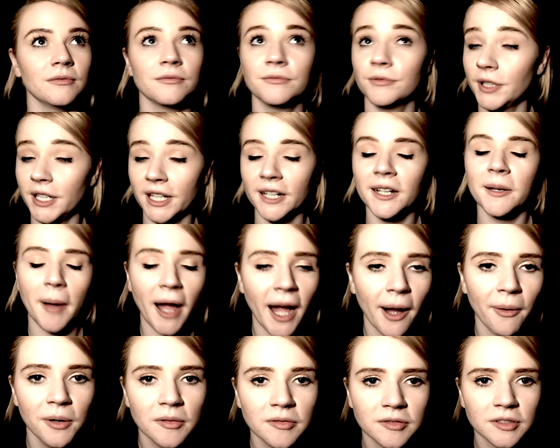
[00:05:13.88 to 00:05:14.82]
really
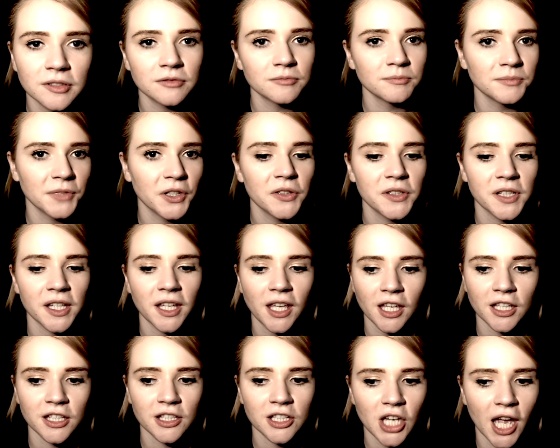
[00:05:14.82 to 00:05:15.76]
powerful. Music
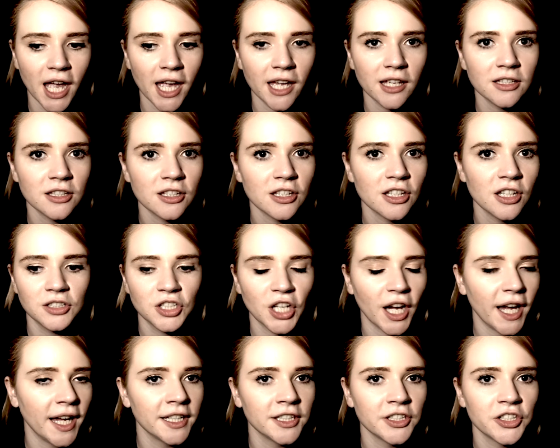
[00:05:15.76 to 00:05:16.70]
can
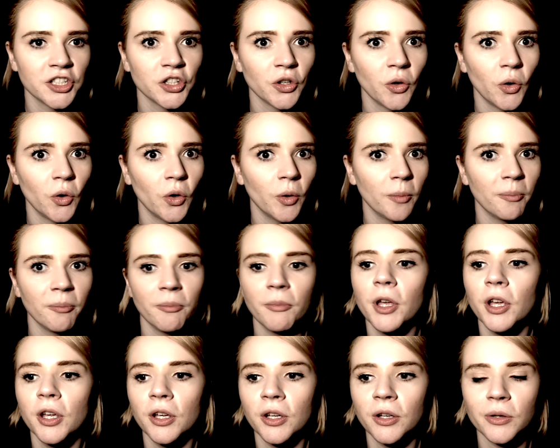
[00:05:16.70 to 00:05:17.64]
change your
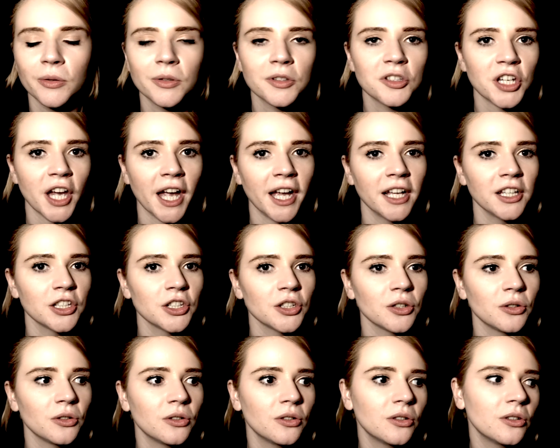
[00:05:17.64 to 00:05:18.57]
mood, change
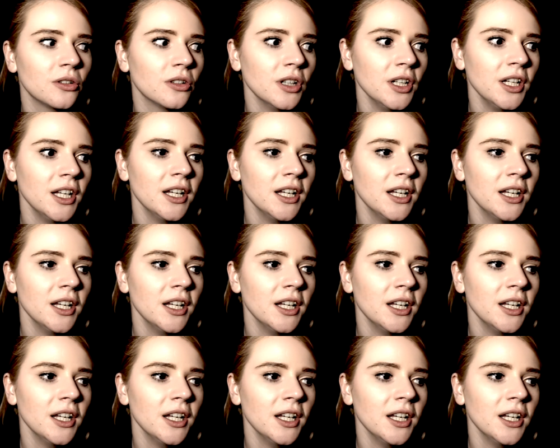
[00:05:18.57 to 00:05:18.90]
your